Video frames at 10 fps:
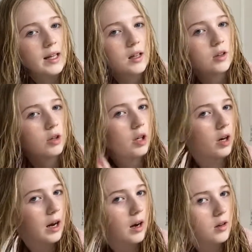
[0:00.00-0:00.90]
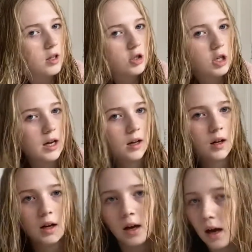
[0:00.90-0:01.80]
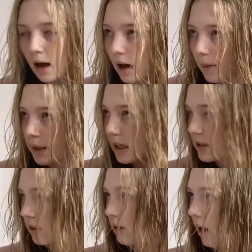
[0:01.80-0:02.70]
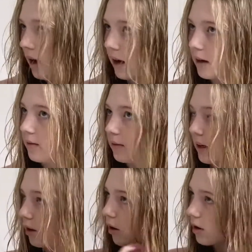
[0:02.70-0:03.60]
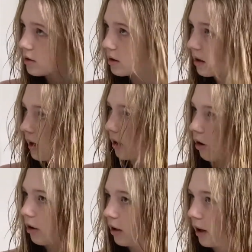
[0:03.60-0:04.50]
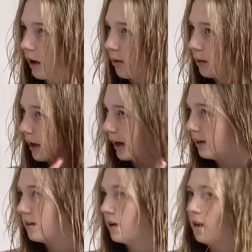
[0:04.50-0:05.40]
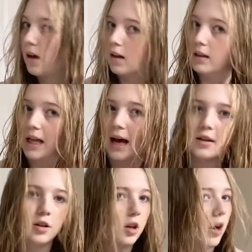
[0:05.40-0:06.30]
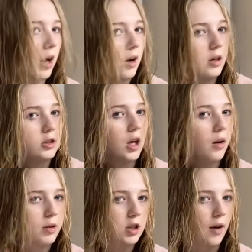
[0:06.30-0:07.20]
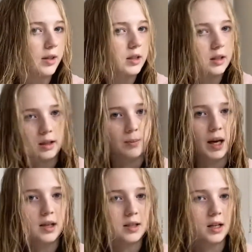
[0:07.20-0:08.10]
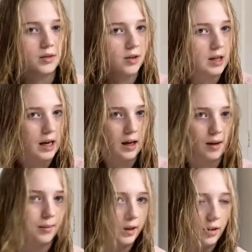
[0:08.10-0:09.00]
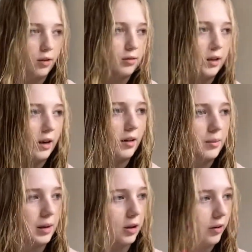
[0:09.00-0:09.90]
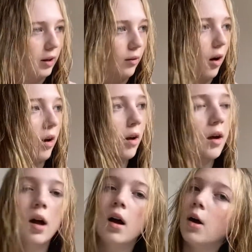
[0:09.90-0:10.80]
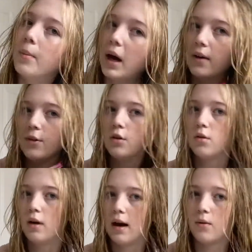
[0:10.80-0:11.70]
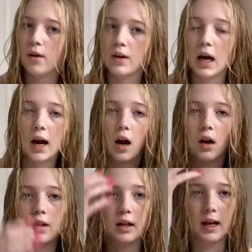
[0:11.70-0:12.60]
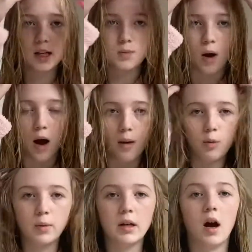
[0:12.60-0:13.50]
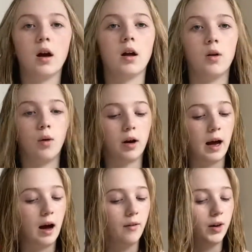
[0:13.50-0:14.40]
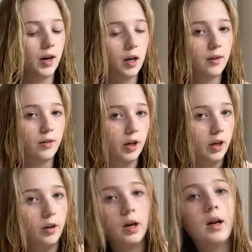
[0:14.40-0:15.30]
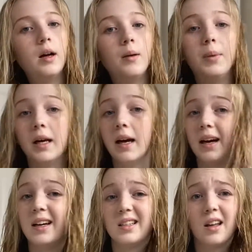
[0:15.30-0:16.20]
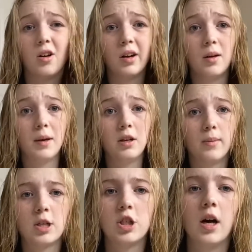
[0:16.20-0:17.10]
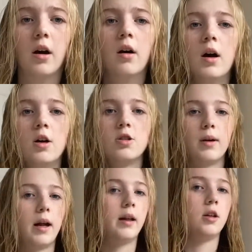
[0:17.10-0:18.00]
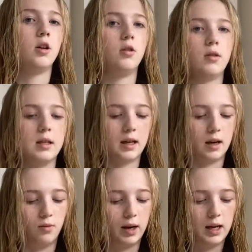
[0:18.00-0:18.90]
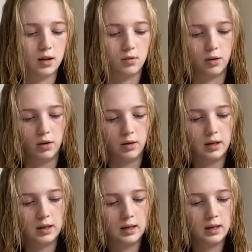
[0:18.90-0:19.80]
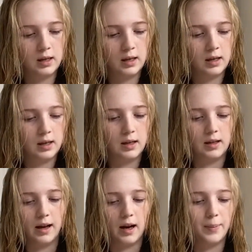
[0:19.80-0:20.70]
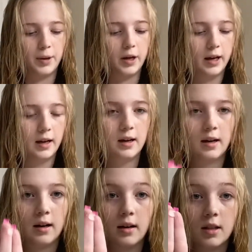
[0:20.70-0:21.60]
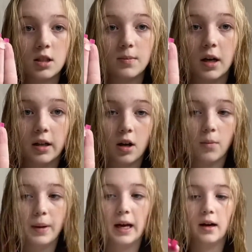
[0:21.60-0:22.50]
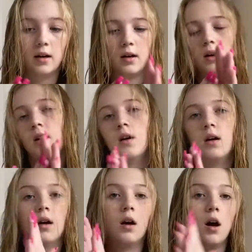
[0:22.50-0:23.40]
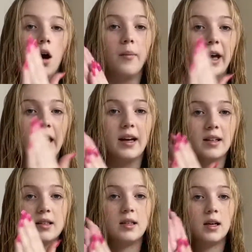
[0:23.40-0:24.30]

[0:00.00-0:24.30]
it through your hair, the gel, because a lot of girls with a lot curlier hair will lather their hair in gel, which obviously makes sense for them. Don't tell them they're doing it wrong. But if you have wavy hair, then that's probably not gonna work out very good for you because it'll end up being too much gel. So what I like to do is I kind of rake it through, then I put a small little bit on my hands.